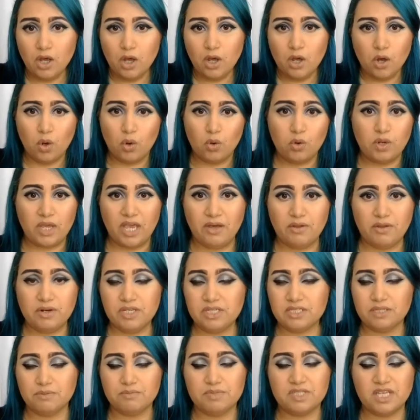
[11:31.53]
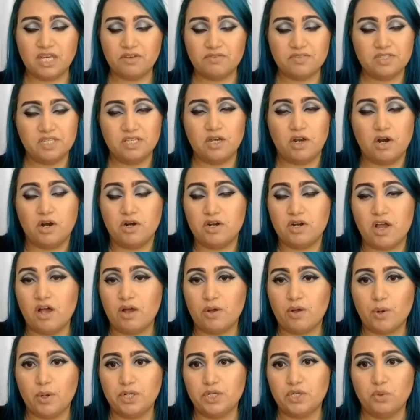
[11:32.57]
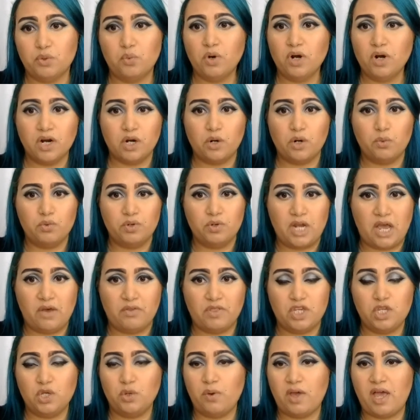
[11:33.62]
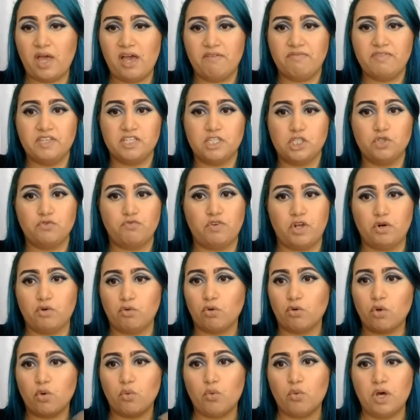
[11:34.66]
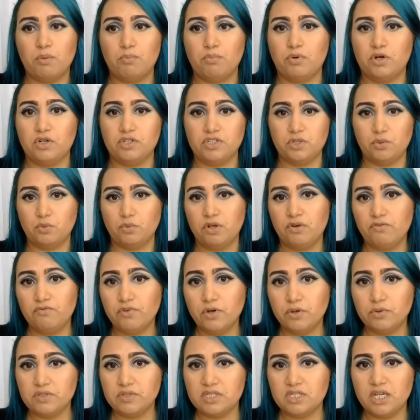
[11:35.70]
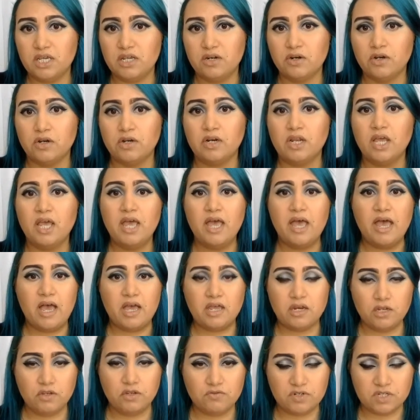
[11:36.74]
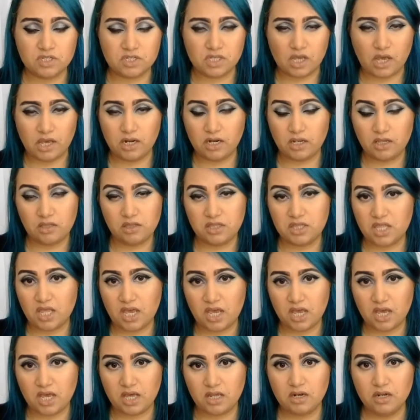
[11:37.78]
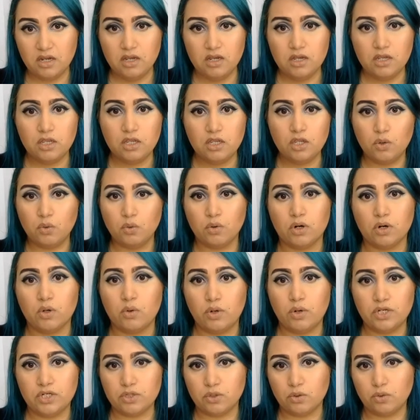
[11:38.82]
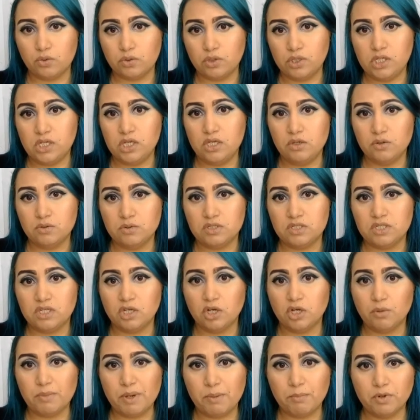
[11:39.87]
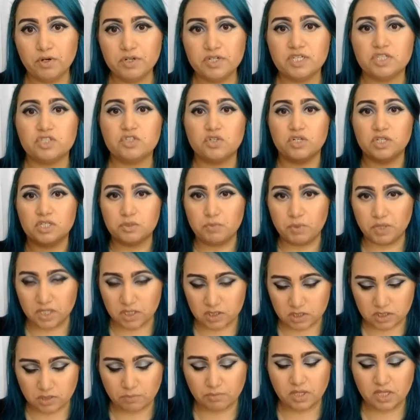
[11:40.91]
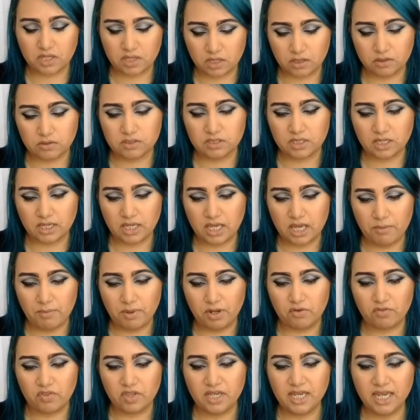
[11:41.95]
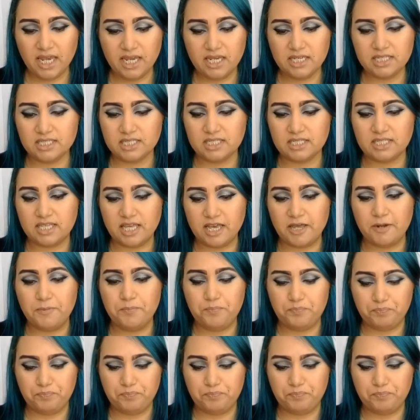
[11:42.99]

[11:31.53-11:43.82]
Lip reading: whole counties themselves are not going to work now that you have this federal one person, one vote standard, and you've decided that you are going to only use single member districts, because something else that came out of the case is that